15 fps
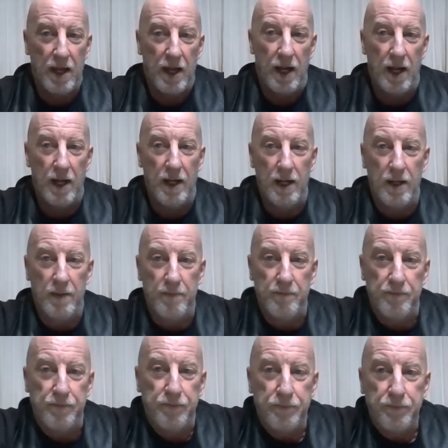Um,
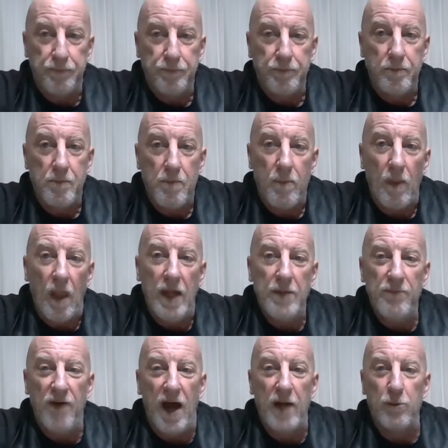
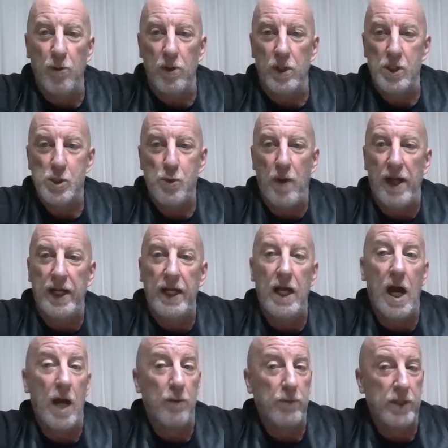Viral is writing,
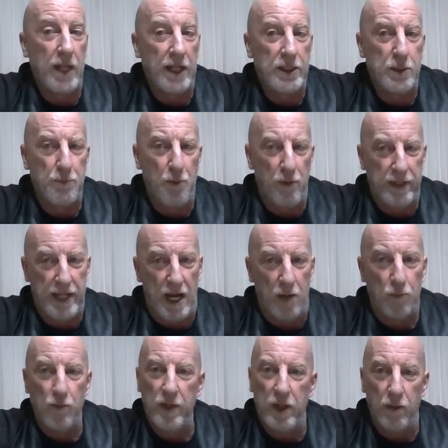I would like to point out
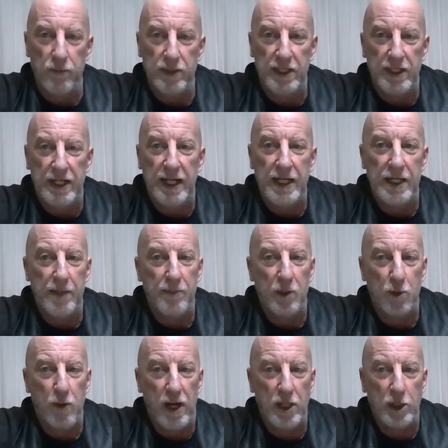we only need
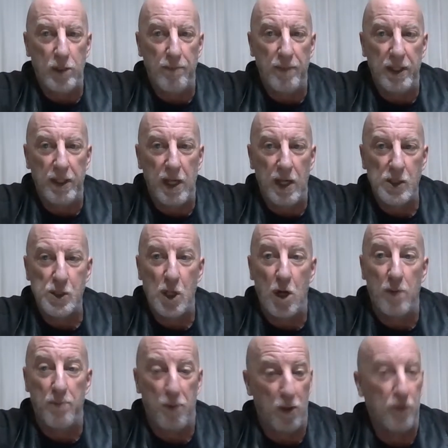immigration because
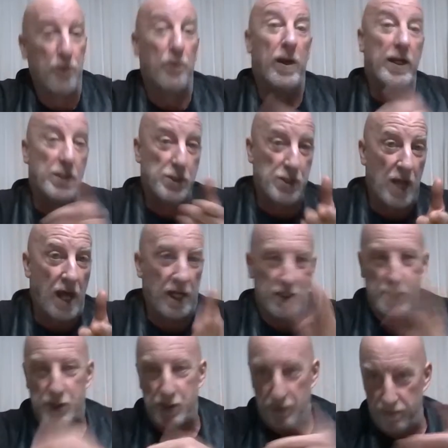our birth rate
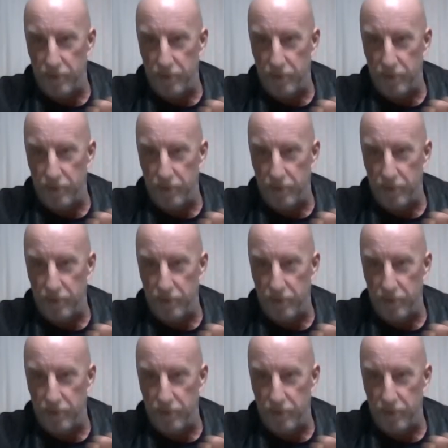sucks.